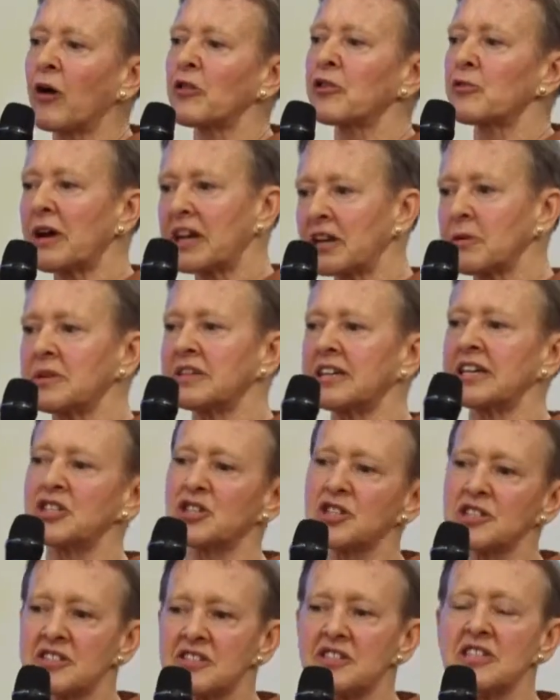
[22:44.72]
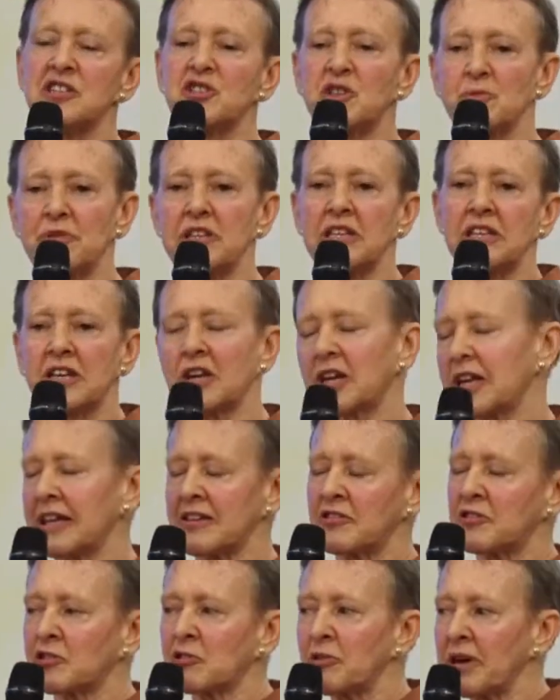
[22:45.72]
the recommendations need to be
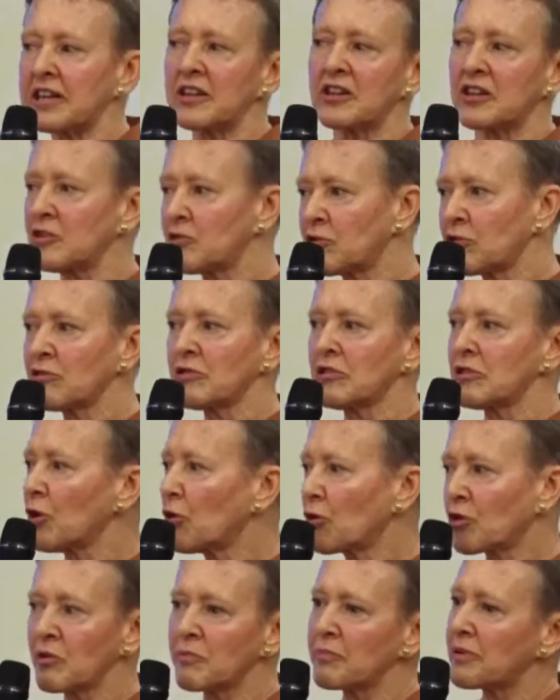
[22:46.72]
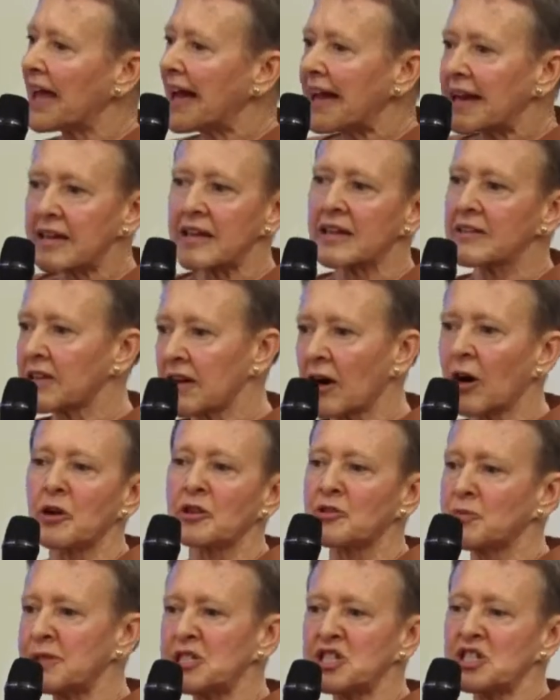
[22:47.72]
integrated into the local planning, the
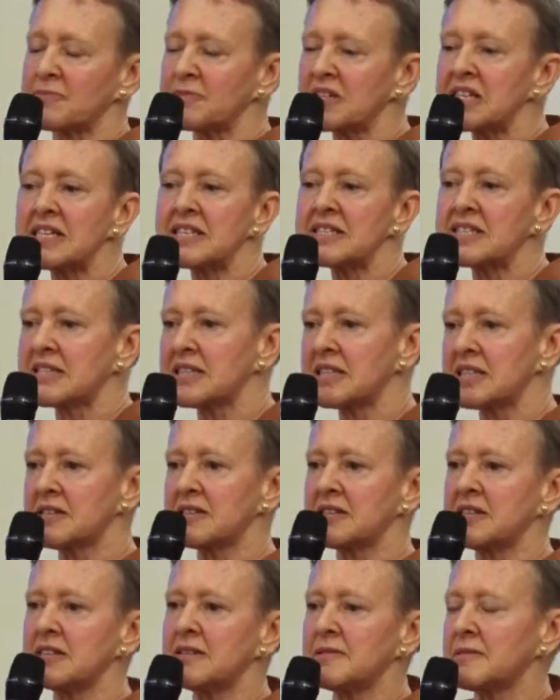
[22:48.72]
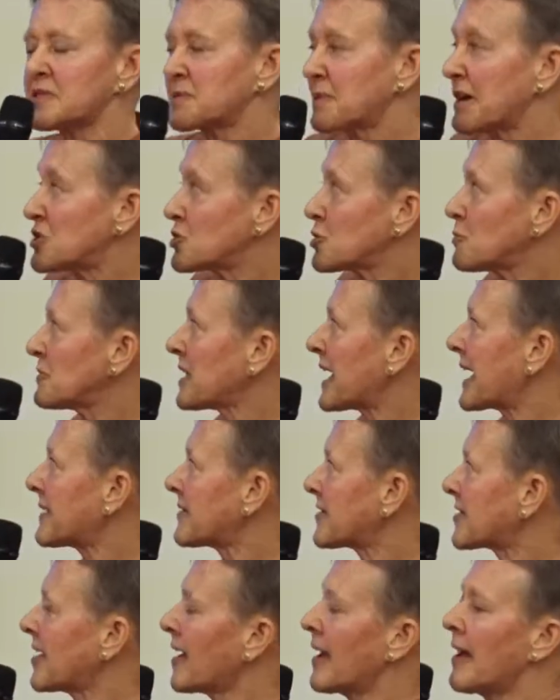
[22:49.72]
RPGMDs, the spatial
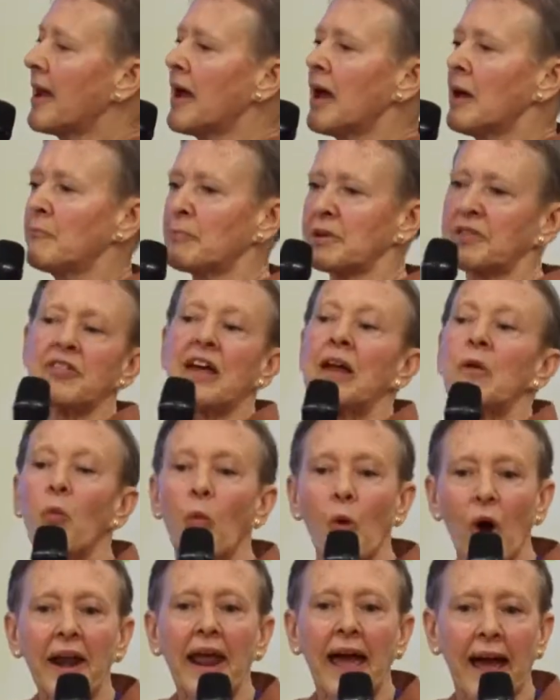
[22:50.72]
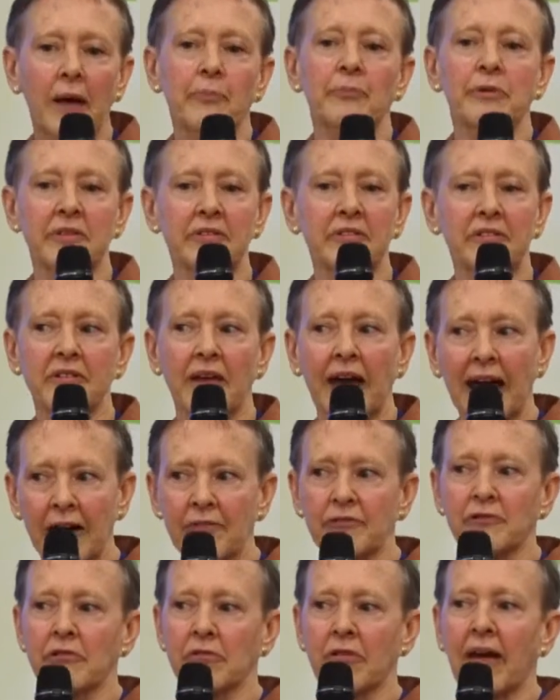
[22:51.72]
plans, but then what happens
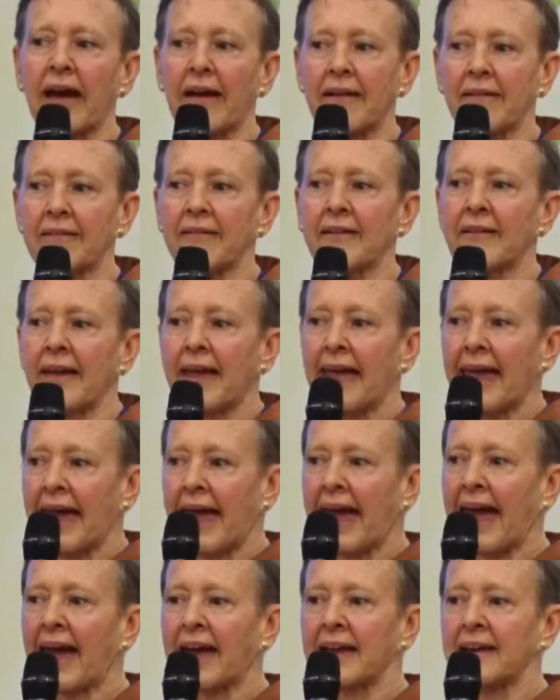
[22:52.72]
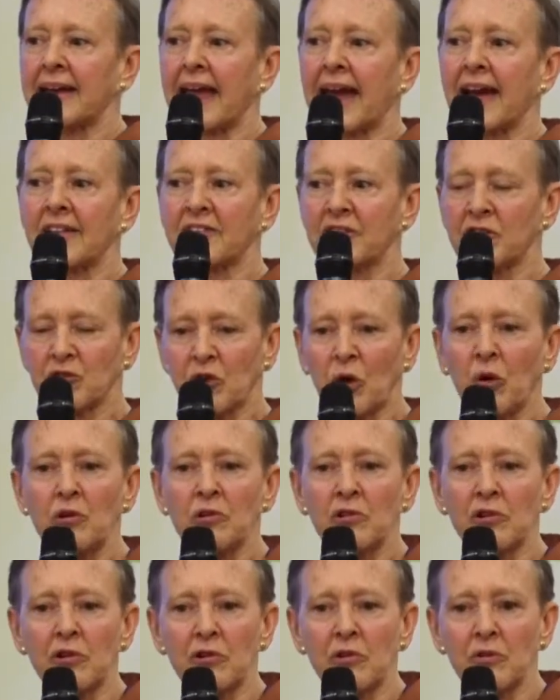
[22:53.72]
after that? And as a
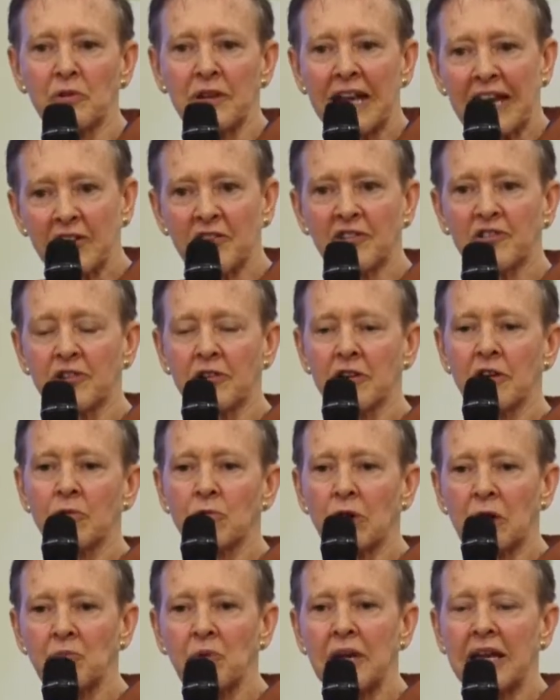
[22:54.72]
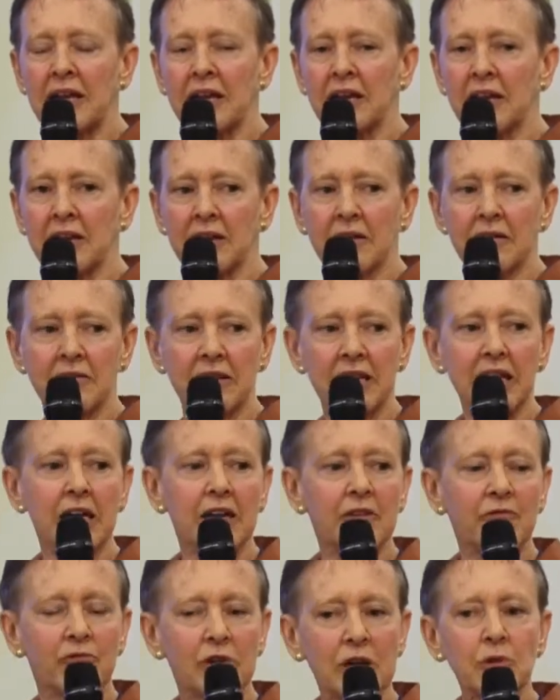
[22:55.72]
donor, next year when we
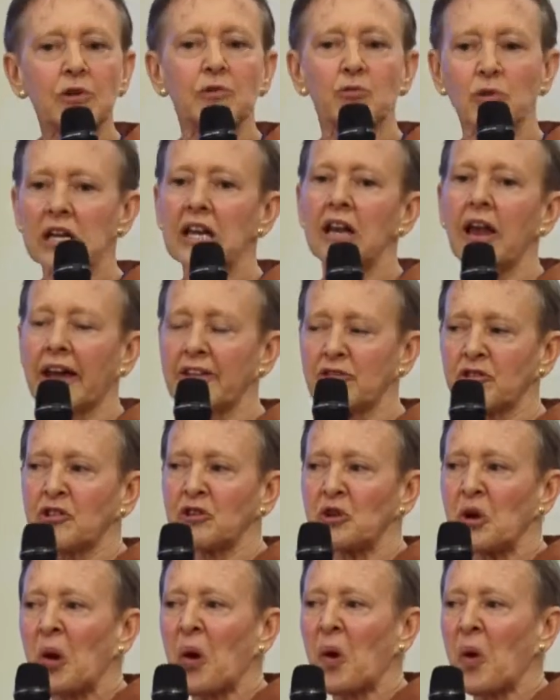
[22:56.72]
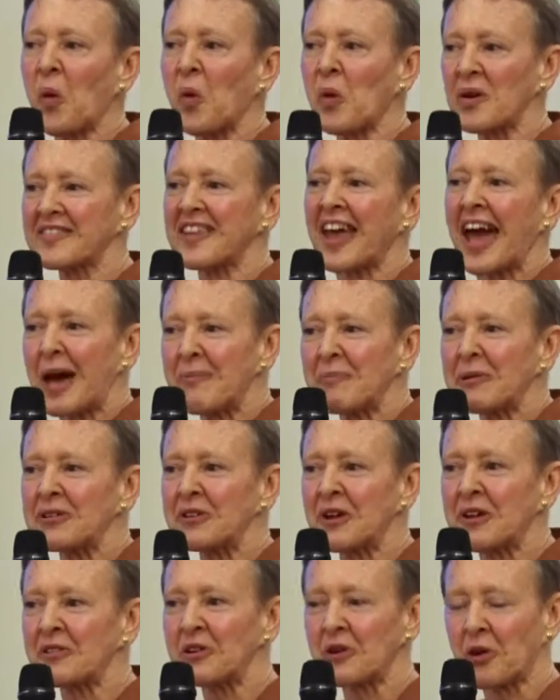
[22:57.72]
leave, we would really like to know what's happened
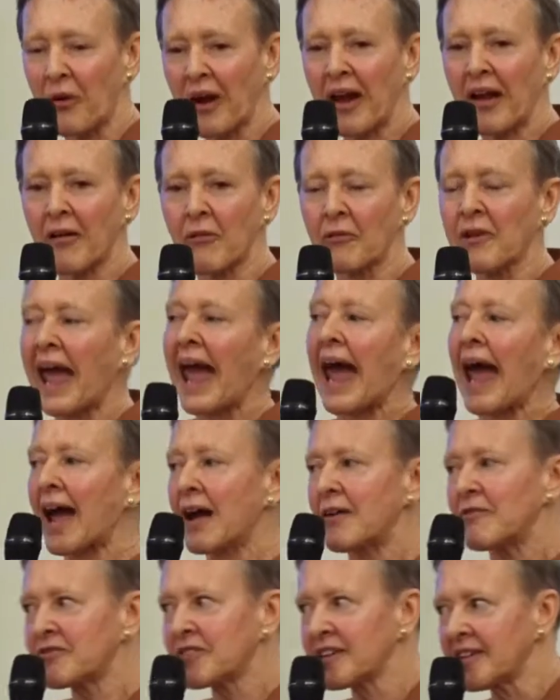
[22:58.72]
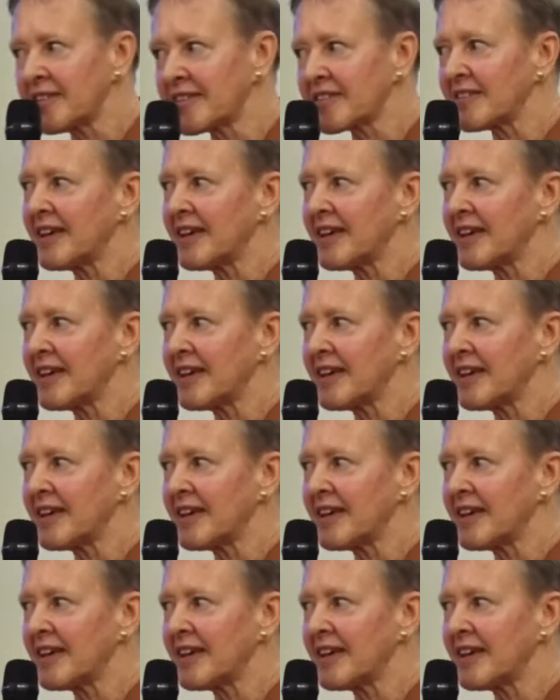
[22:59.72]
on the ground. Have these